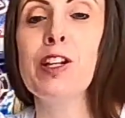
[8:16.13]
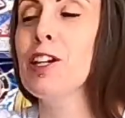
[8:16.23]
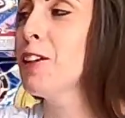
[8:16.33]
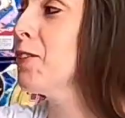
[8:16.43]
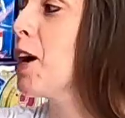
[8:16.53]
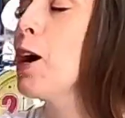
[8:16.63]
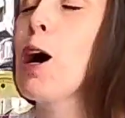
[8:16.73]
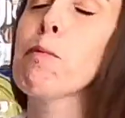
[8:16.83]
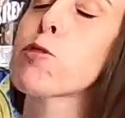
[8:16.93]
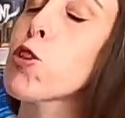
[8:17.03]
Be,
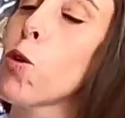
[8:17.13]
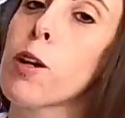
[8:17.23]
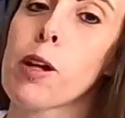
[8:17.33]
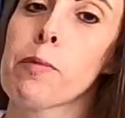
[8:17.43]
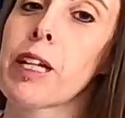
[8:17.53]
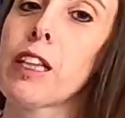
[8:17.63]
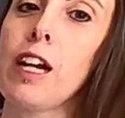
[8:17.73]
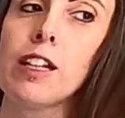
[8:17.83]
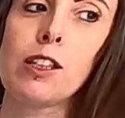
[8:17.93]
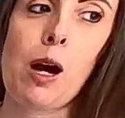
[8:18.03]
I'm sure I'm going to be
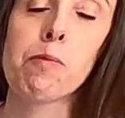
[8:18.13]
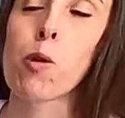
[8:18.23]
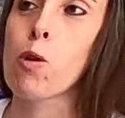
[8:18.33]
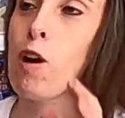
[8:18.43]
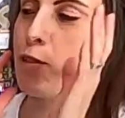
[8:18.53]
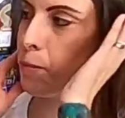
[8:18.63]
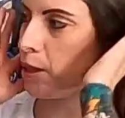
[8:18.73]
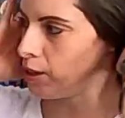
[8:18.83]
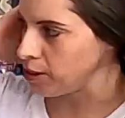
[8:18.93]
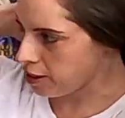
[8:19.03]
lighting a lot more off.
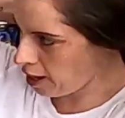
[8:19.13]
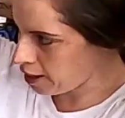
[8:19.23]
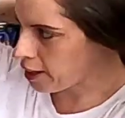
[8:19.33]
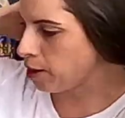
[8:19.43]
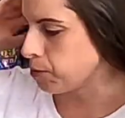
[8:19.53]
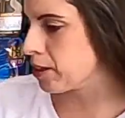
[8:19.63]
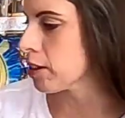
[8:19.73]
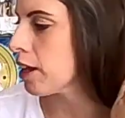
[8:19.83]
But yeah, I can't wait